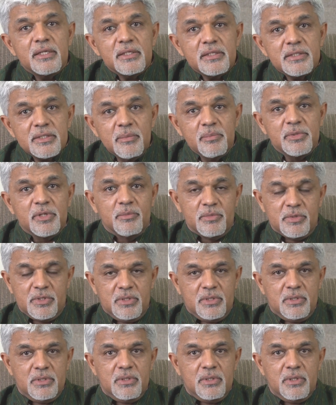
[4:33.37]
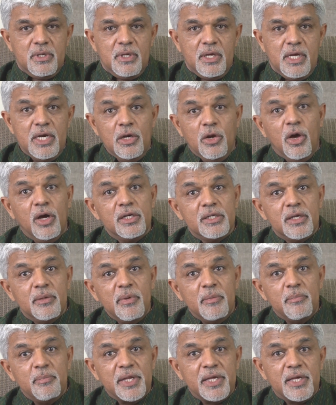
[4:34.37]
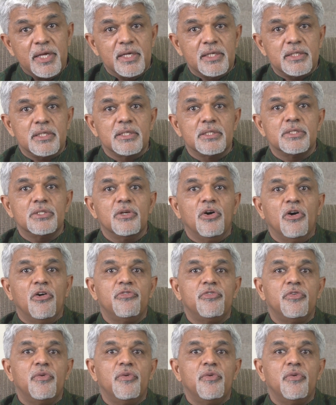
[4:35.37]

symptoms and long-term implications of